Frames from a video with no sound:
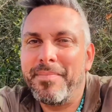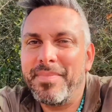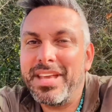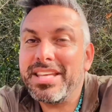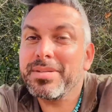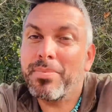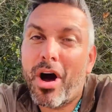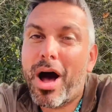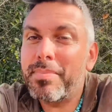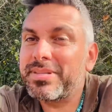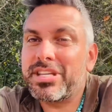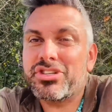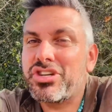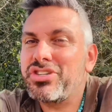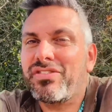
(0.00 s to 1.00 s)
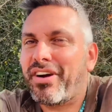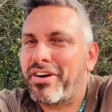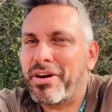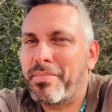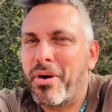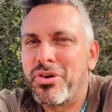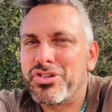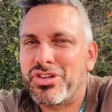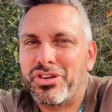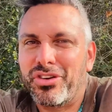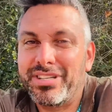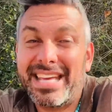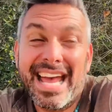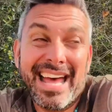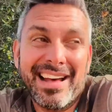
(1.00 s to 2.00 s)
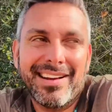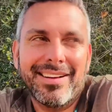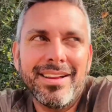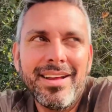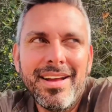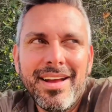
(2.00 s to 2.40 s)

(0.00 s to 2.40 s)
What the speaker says: His mom says she's very emotional, Yael.